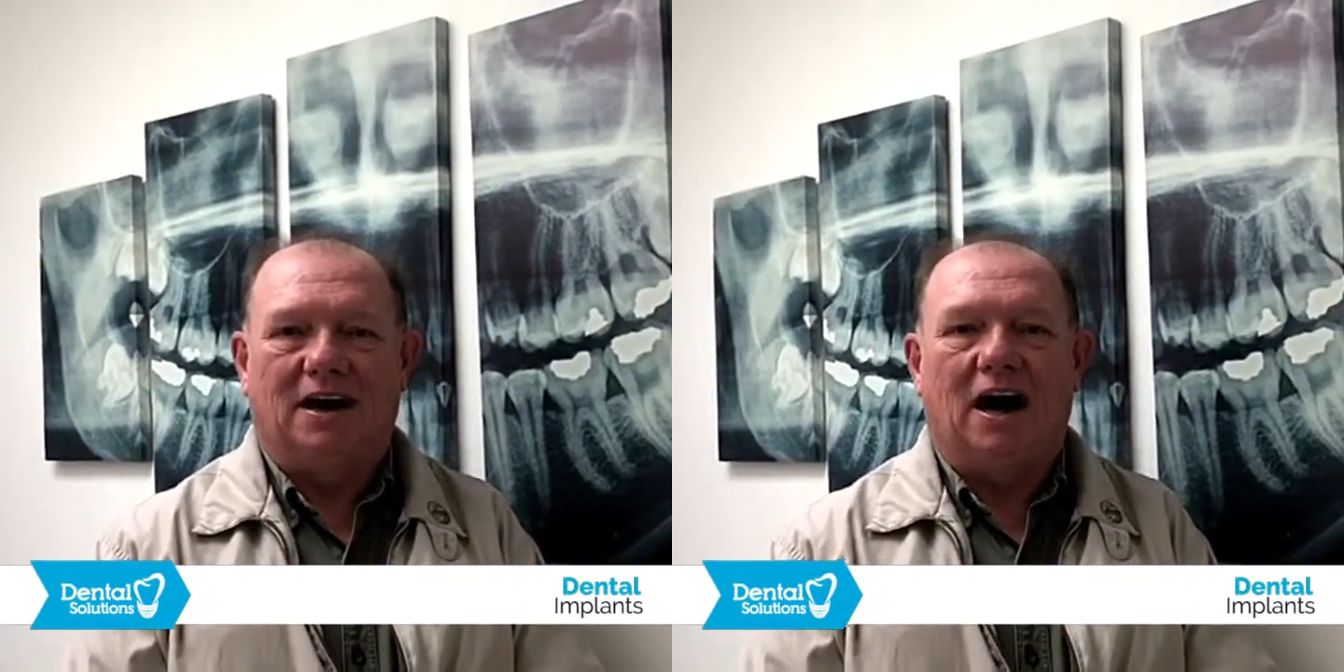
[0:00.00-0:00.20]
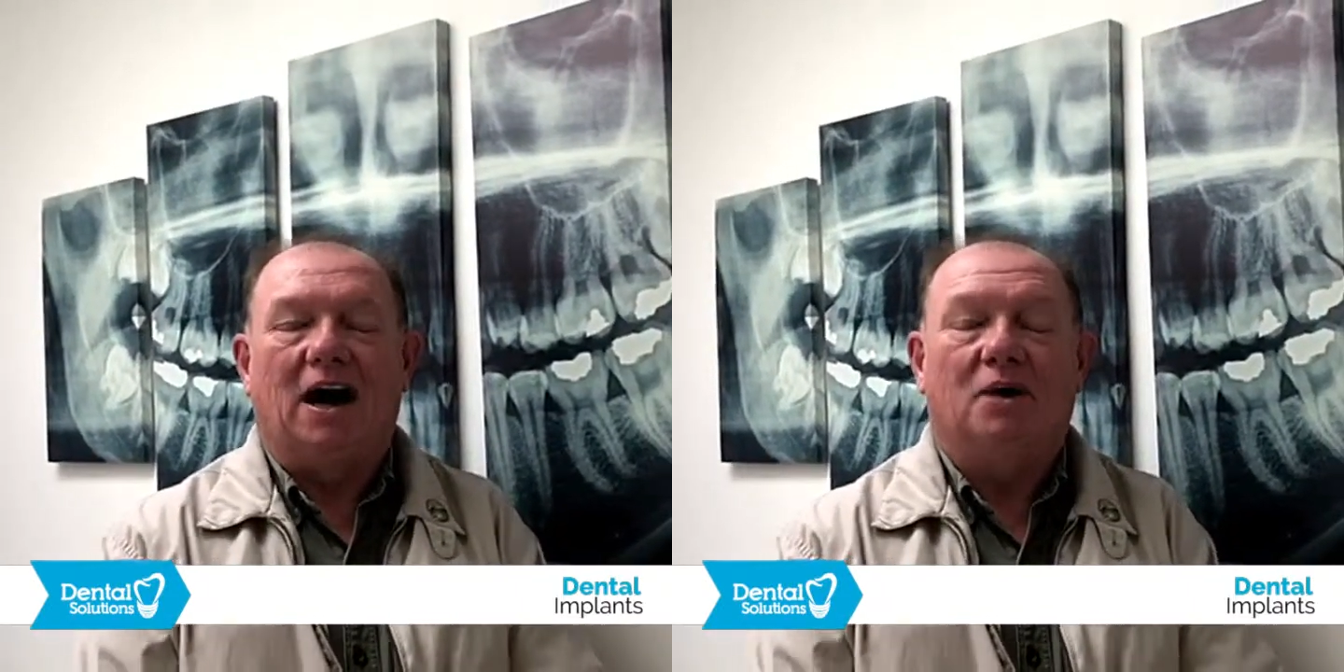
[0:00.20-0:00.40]

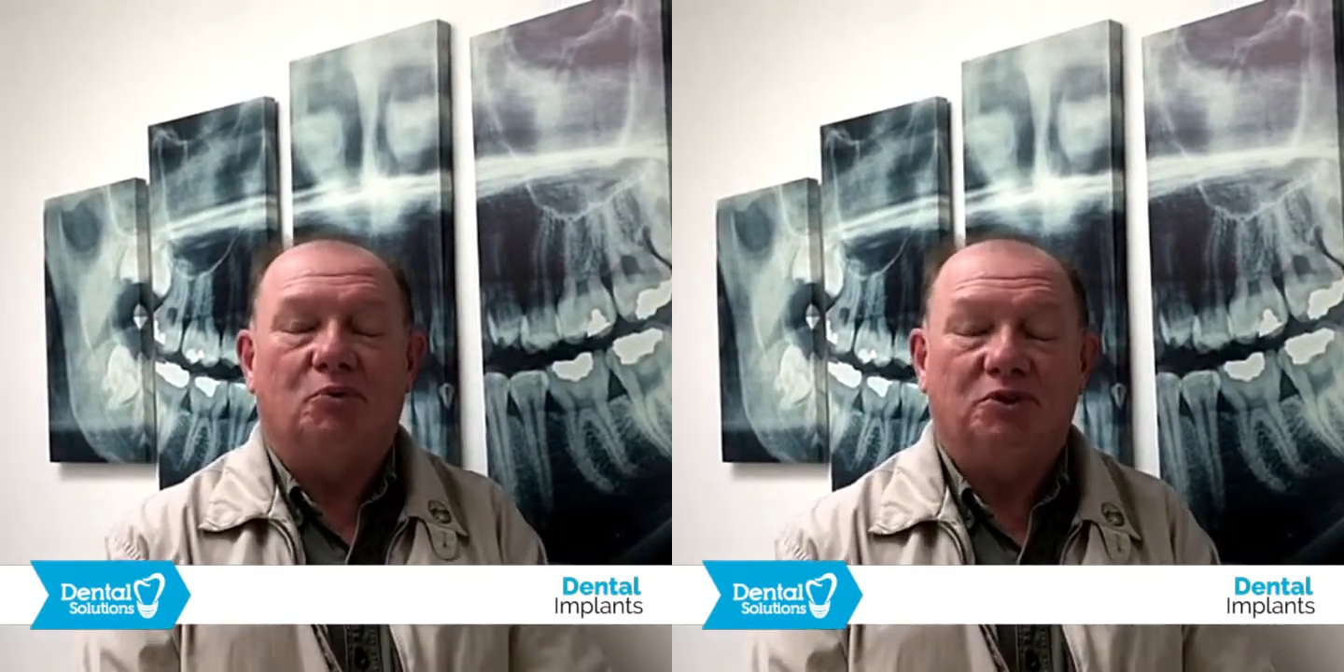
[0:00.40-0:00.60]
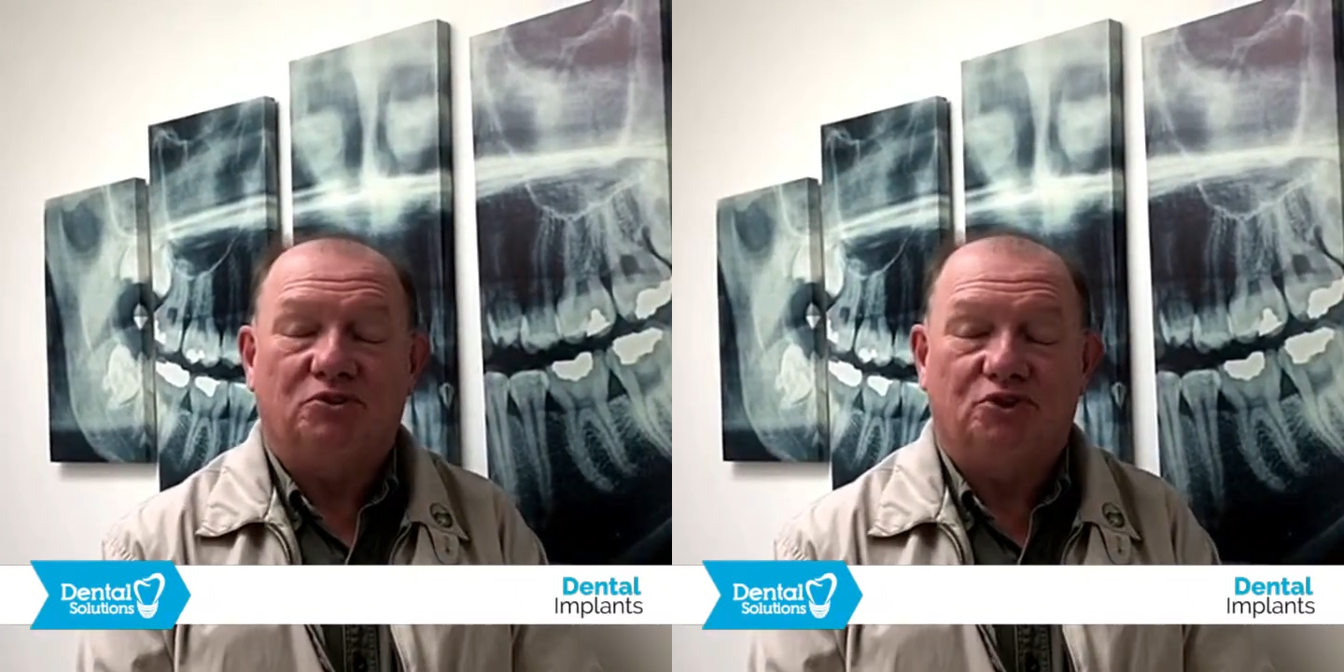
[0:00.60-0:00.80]
Uh,
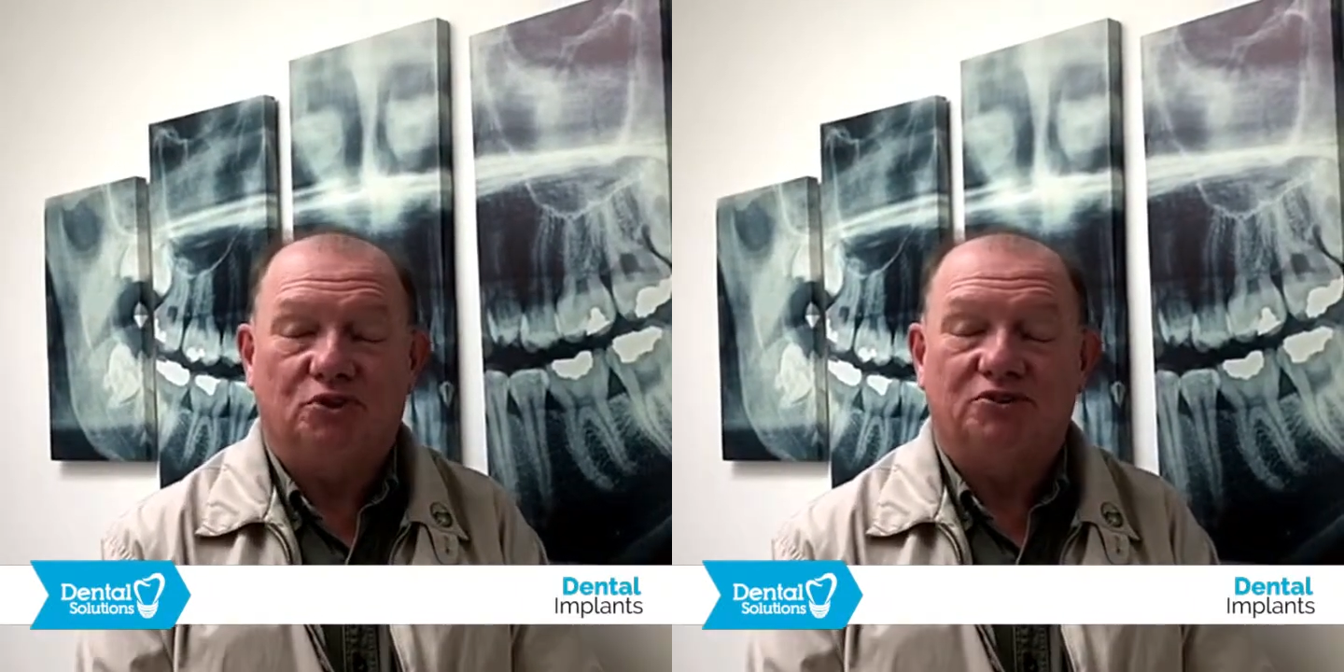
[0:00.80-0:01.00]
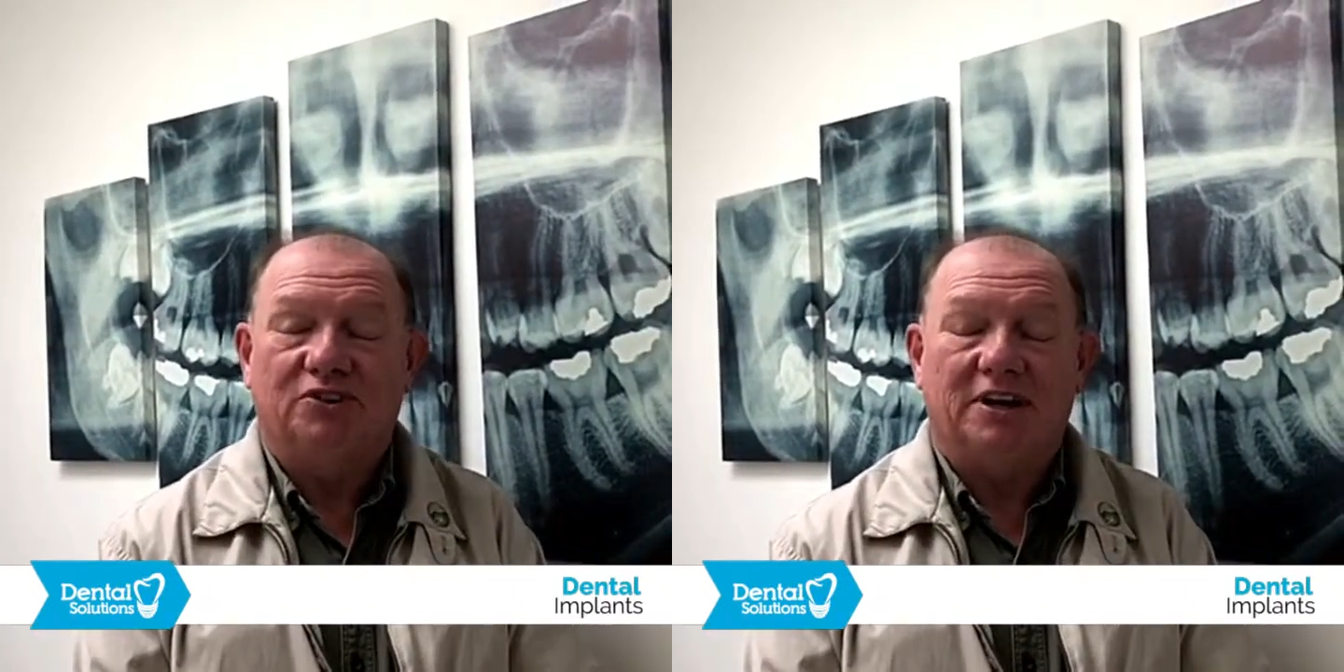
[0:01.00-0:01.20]
we
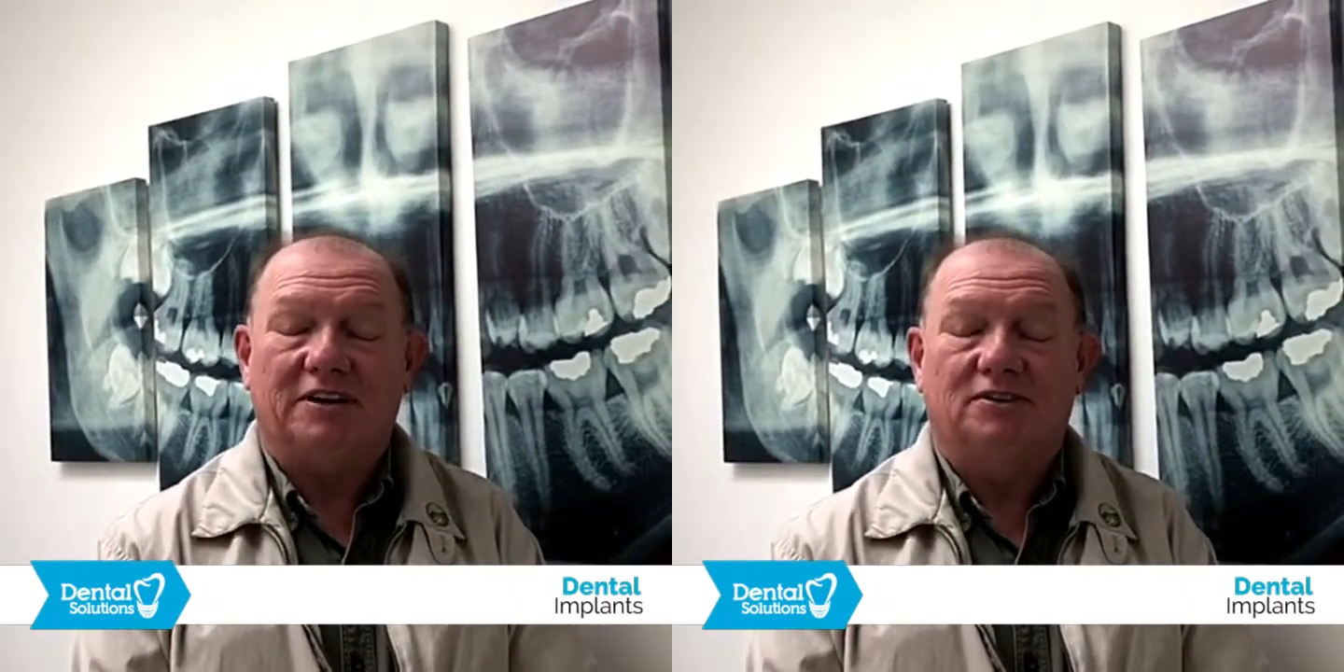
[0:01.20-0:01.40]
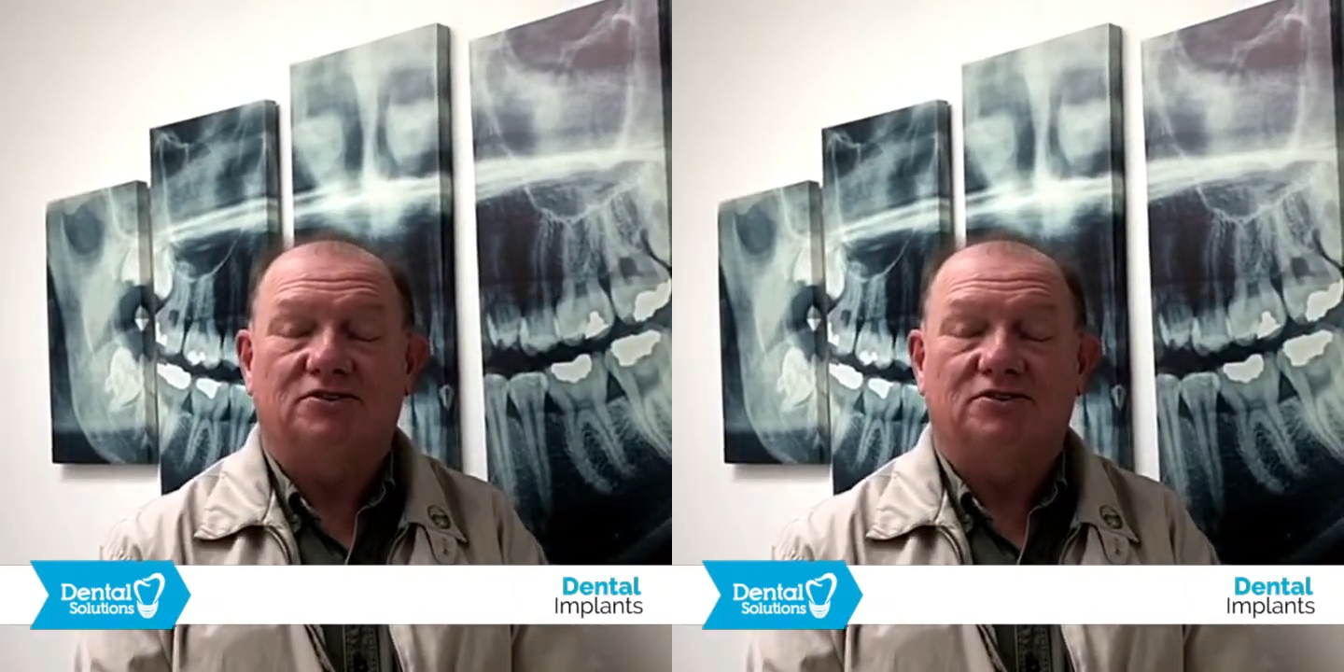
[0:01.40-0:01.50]
chose dental